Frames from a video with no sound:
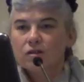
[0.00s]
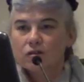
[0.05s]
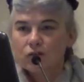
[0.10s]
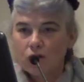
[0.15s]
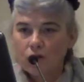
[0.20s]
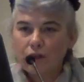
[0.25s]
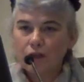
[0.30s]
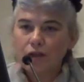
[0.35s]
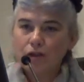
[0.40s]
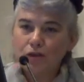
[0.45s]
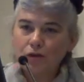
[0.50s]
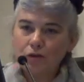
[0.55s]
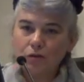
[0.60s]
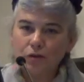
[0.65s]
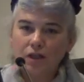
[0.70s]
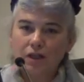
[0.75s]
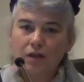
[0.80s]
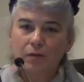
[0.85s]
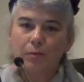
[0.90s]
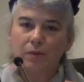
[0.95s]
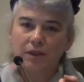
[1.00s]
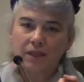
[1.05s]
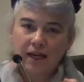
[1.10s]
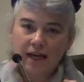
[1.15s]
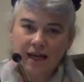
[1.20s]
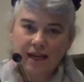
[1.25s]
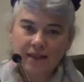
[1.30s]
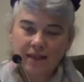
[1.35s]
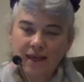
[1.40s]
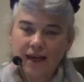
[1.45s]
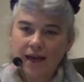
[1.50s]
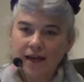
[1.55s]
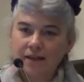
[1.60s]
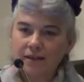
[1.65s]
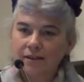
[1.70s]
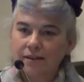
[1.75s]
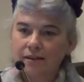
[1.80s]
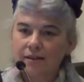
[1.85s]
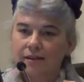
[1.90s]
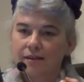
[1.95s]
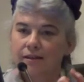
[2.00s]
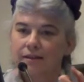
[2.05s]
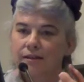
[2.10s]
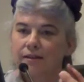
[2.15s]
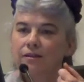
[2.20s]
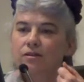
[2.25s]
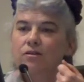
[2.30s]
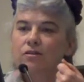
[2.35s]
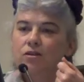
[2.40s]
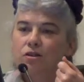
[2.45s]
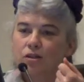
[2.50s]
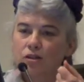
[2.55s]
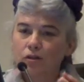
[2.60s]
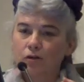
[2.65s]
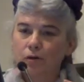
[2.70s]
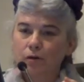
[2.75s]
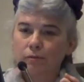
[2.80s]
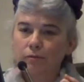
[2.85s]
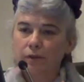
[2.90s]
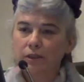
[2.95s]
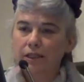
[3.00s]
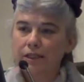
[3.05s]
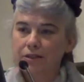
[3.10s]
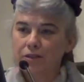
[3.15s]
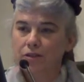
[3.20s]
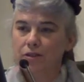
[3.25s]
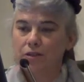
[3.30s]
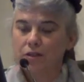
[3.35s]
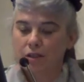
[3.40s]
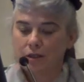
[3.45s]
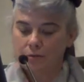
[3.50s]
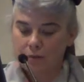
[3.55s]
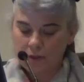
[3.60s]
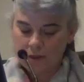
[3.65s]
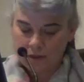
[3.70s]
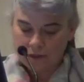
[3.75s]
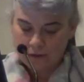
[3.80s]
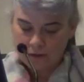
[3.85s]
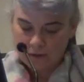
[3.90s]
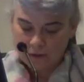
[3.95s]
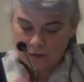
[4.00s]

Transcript: so that you can apply that to your relationships.